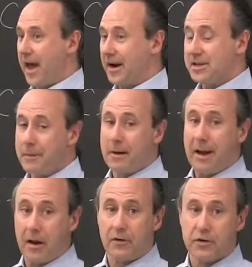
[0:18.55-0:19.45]
And I spent
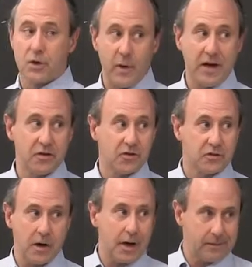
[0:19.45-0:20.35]
about two
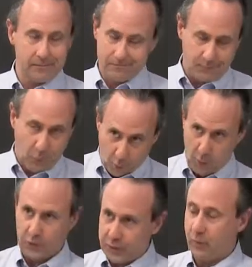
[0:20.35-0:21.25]
weeks, not
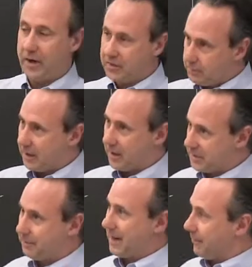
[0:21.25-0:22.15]
all two weeks, but
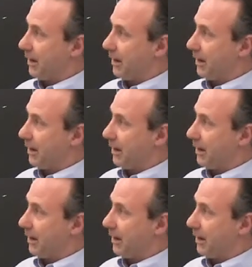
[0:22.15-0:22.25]
I spent